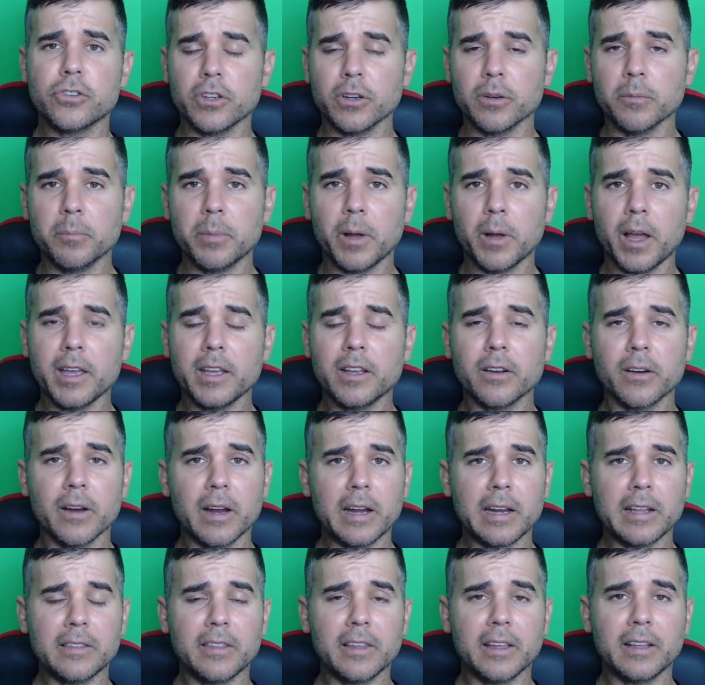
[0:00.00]
or your bike or
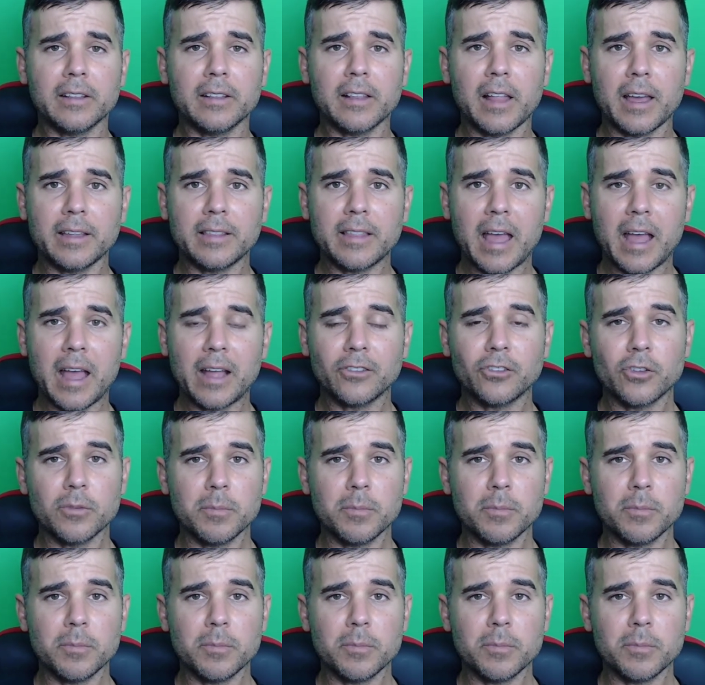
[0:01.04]
anything like that,